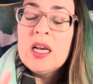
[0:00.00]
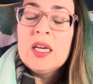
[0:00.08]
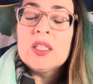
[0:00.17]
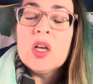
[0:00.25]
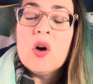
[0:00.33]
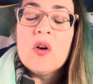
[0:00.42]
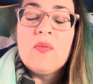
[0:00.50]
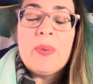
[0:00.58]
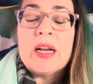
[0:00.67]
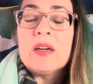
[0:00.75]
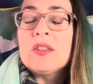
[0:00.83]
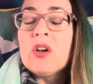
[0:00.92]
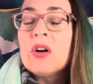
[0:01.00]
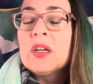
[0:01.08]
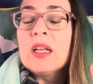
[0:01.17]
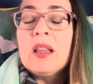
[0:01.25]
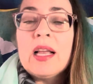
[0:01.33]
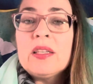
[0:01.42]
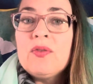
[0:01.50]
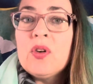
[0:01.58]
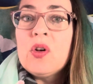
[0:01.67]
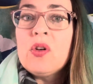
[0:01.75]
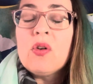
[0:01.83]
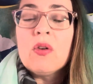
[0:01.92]
So if parents are
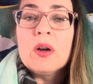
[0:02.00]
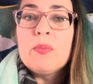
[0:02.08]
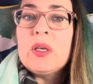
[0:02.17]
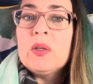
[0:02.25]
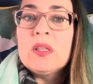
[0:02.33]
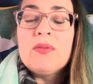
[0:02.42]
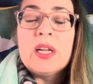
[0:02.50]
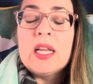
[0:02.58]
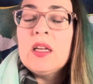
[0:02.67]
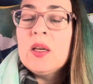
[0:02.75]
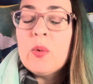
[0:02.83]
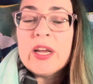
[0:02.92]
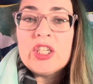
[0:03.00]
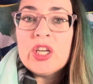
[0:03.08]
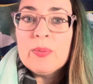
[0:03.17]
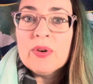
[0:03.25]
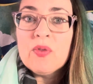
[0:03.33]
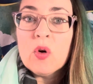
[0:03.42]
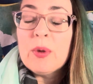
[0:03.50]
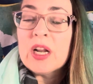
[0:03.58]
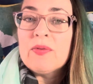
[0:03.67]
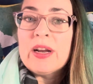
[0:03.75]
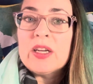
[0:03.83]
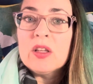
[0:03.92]
neglectful or abusive in any way, shape, or form on a
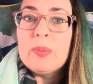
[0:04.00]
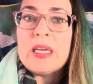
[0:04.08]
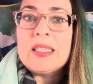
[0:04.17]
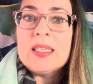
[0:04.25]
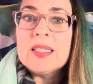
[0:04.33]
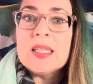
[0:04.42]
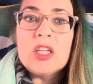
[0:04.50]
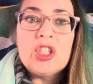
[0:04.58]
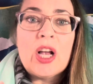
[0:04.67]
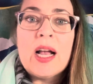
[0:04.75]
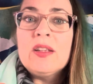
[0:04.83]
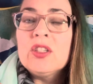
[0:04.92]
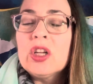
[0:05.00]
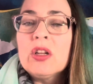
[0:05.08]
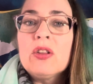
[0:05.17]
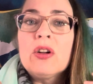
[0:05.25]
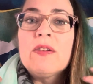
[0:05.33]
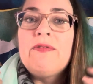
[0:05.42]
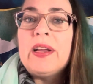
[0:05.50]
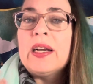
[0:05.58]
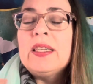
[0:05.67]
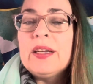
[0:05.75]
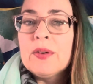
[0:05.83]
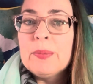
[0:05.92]
regular basis, a child's going to learn very
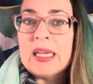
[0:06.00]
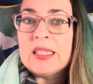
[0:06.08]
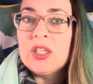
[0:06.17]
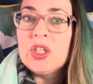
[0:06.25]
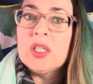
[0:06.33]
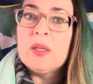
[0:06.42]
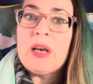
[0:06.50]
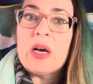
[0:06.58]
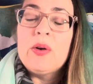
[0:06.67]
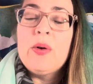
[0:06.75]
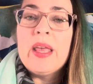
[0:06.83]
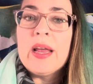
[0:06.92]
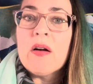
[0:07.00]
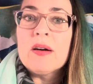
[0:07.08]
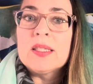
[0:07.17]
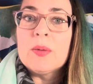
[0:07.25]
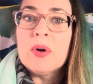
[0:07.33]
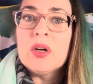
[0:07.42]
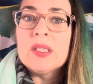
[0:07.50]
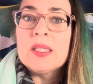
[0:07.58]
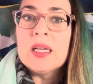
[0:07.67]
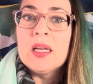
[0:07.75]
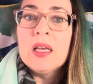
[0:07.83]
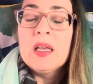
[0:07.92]
different messages about who they are as a person.